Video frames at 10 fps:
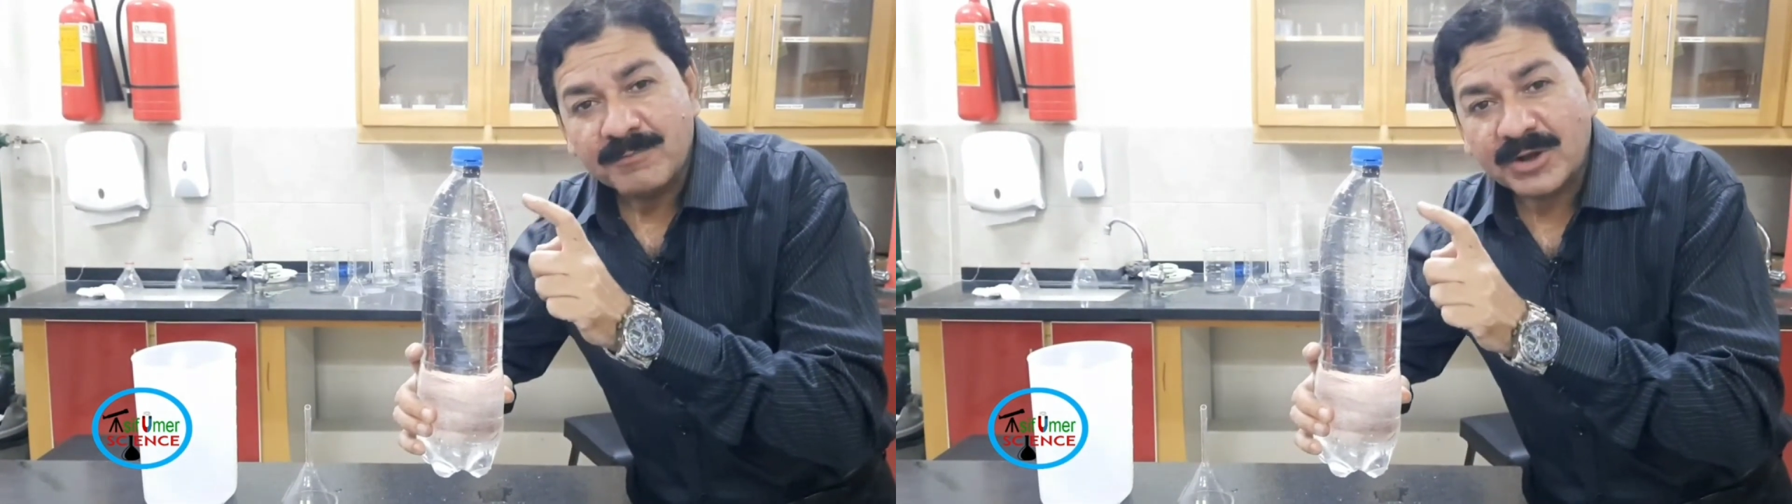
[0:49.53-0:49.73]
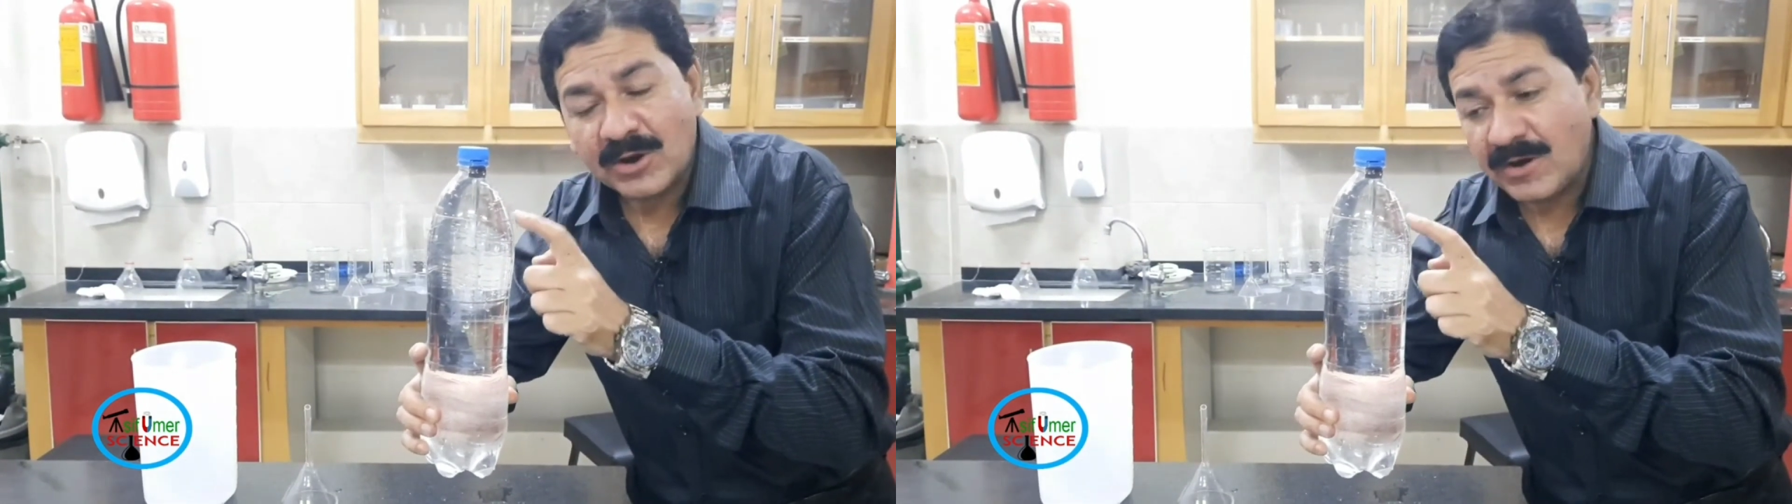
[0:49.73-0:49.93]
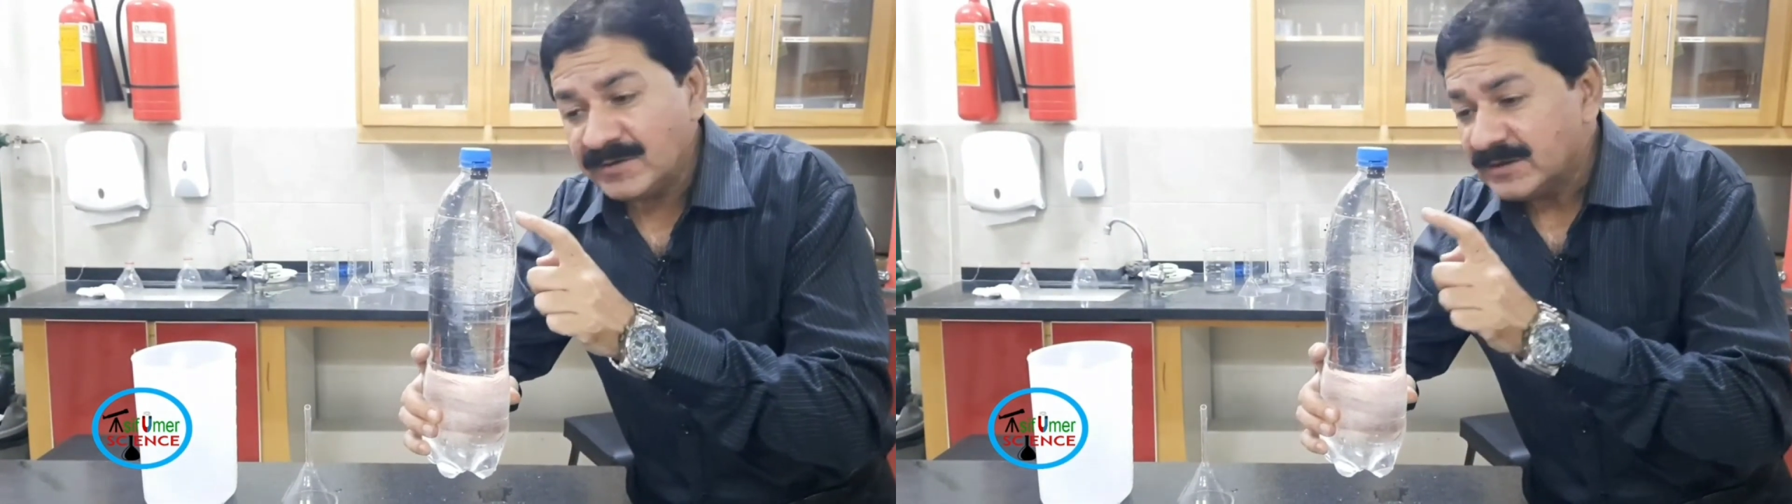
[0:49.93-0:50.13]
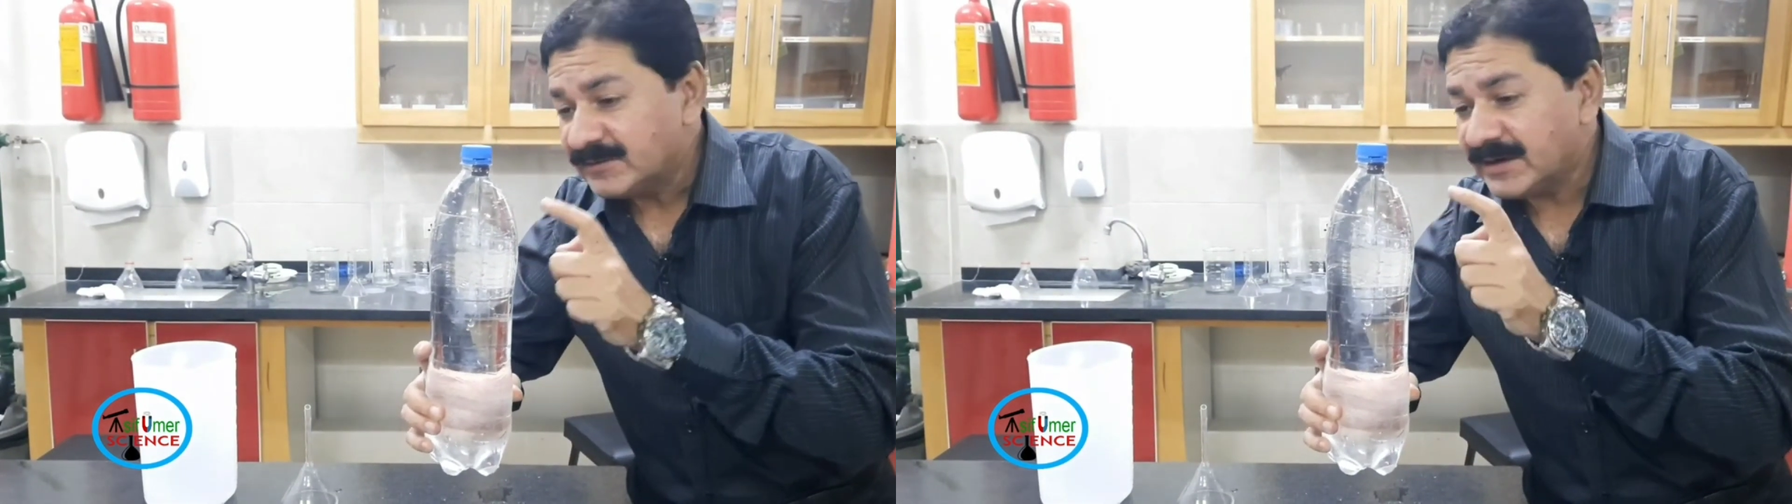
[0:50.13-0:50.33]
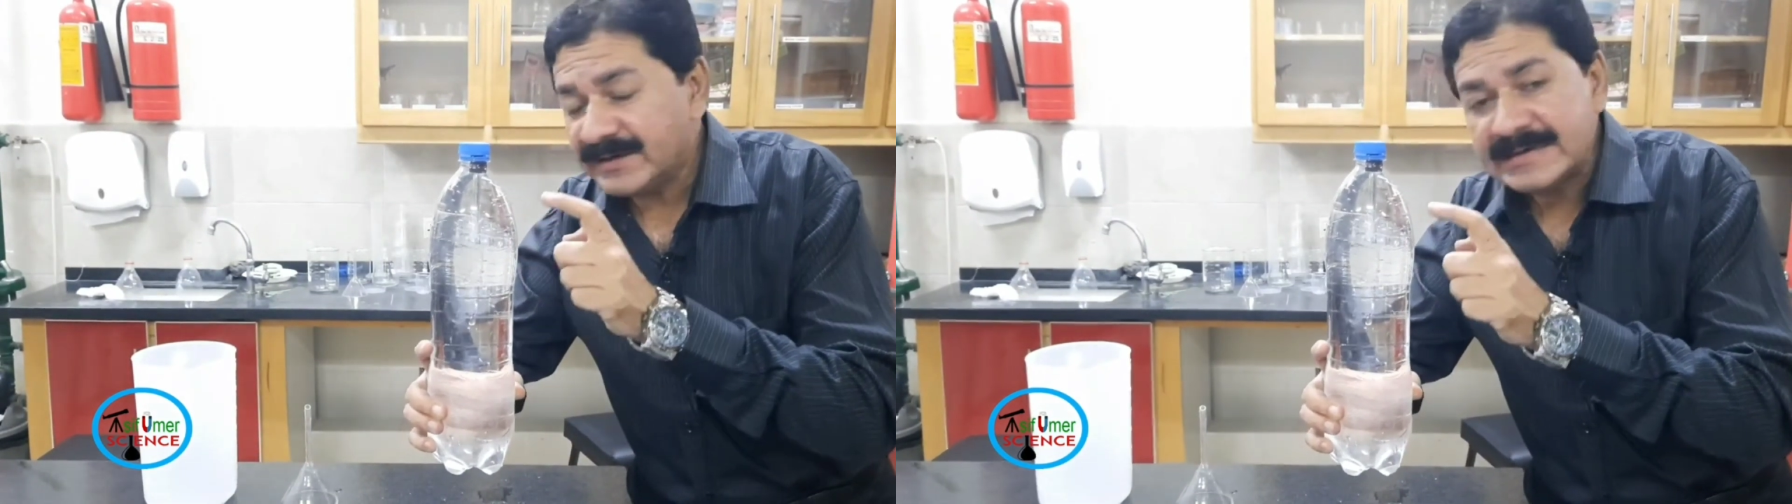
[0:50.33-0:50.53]
because
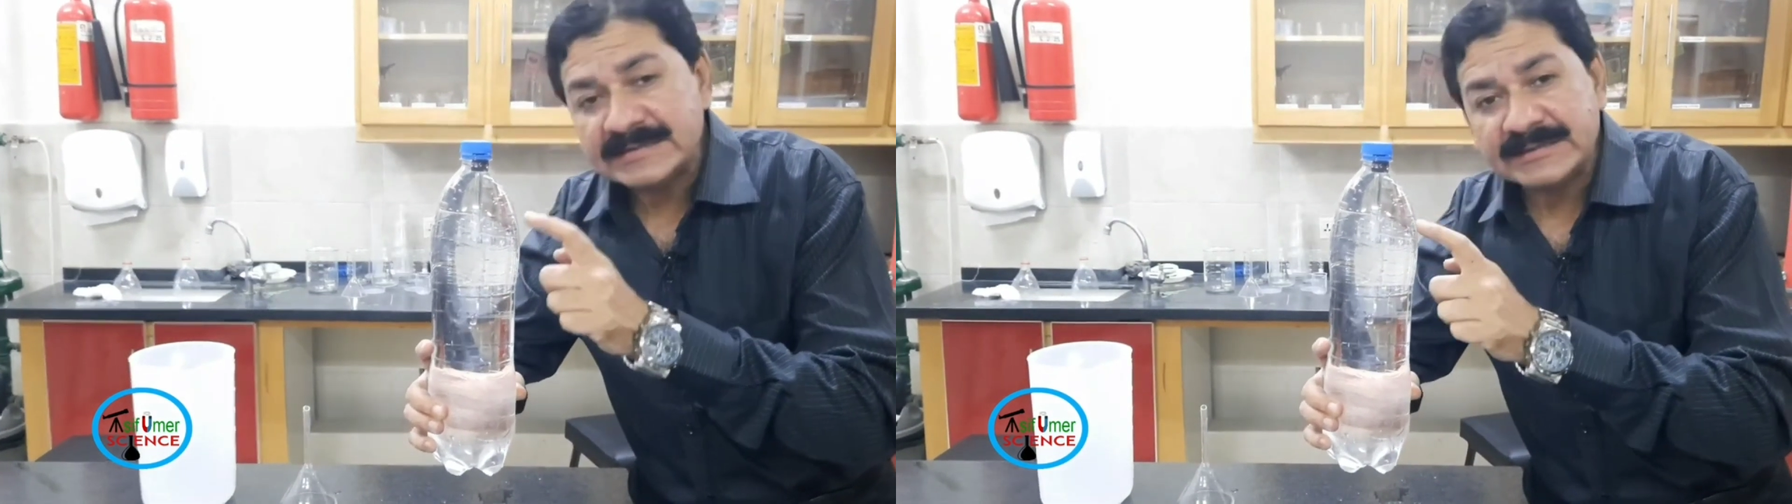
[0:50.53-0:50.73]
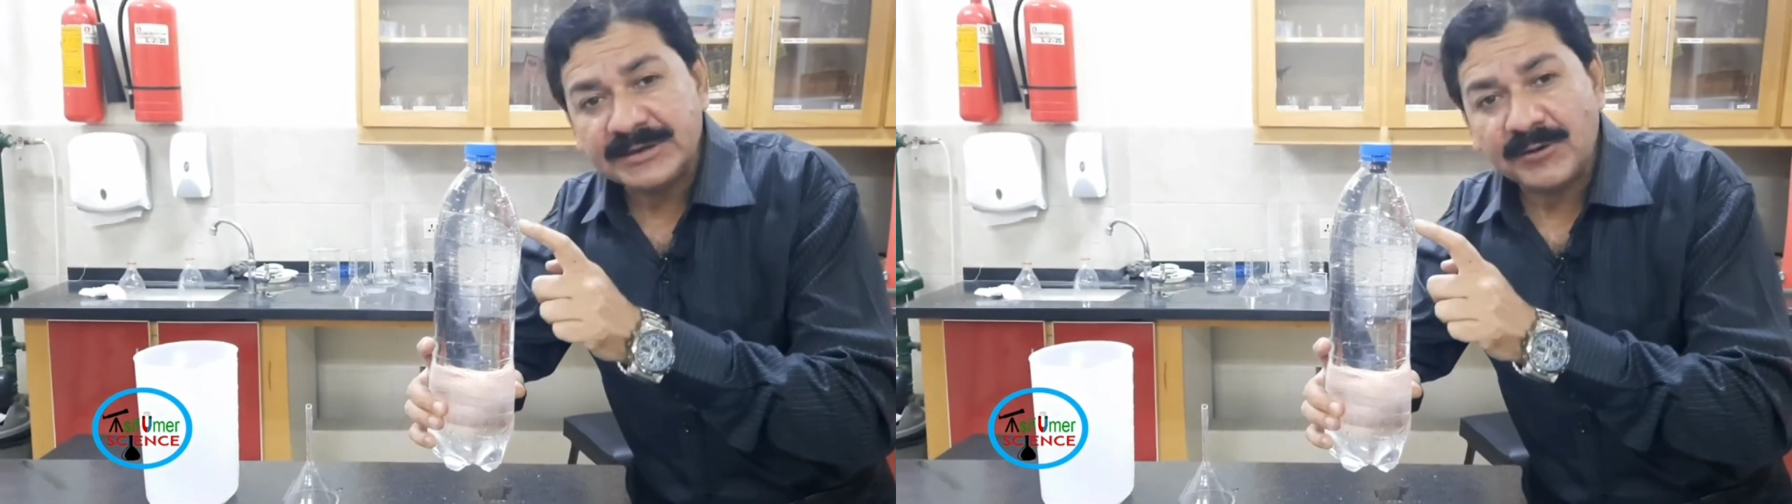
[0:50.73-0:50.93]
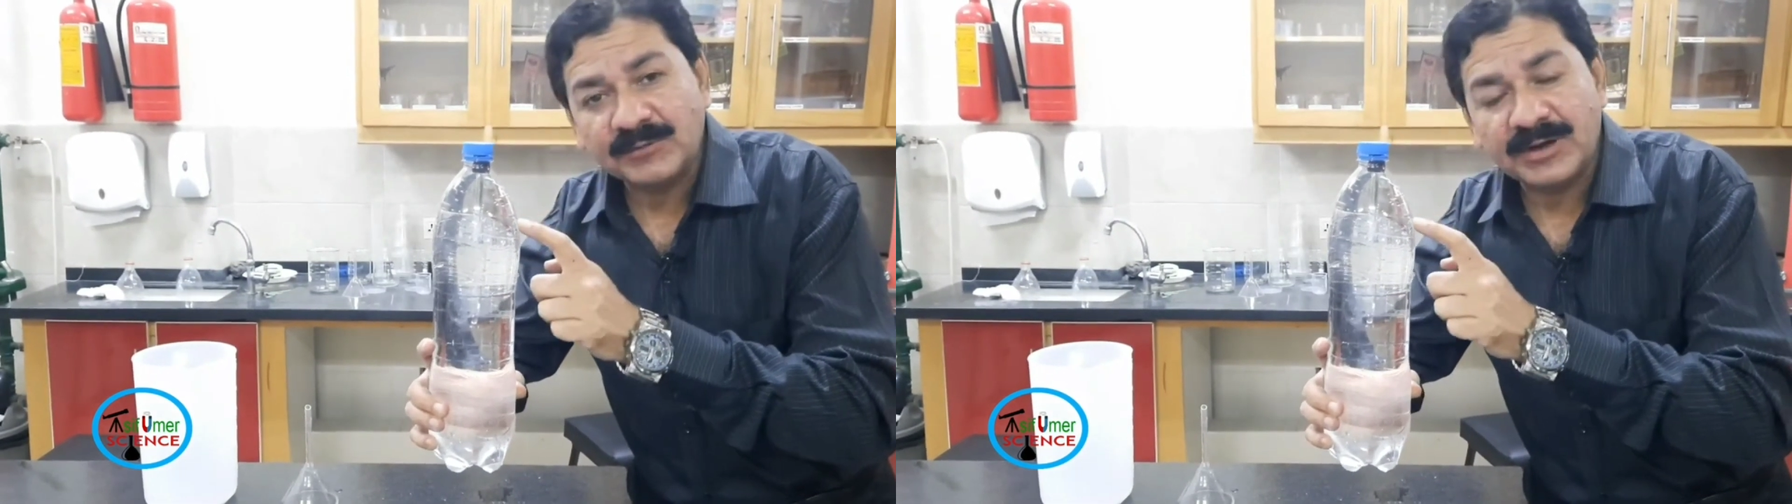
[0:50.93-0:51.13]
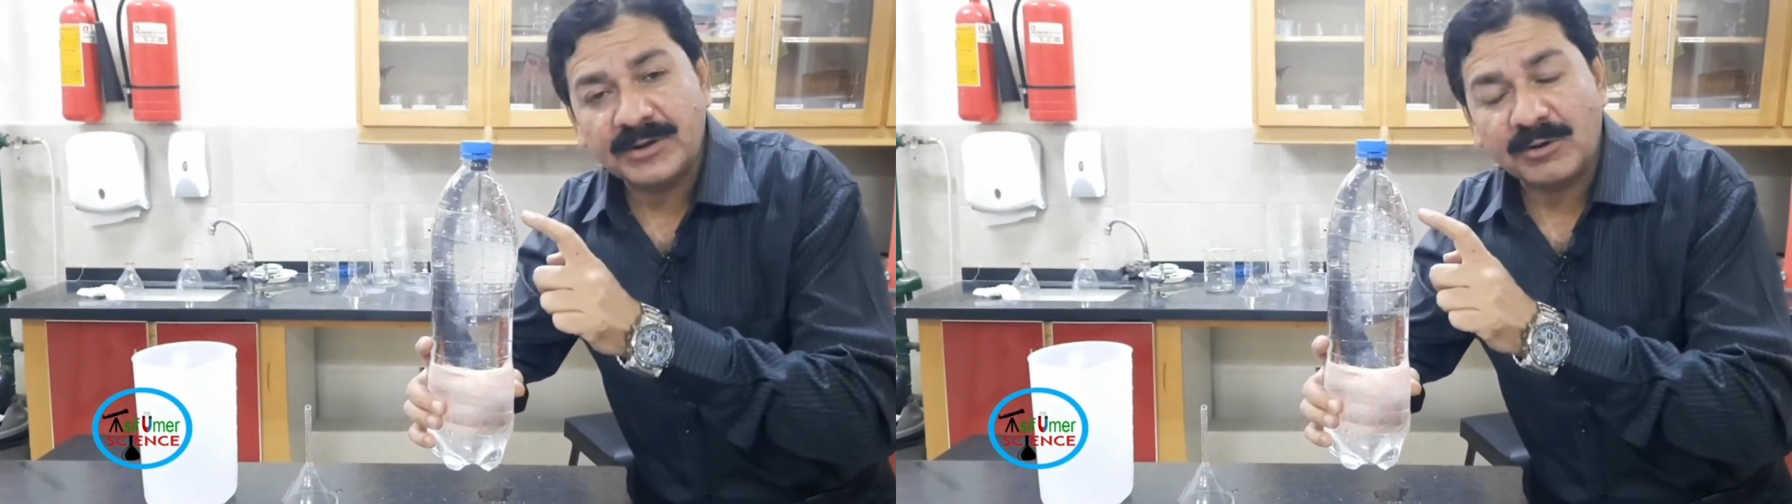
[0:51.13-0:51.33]
the density of the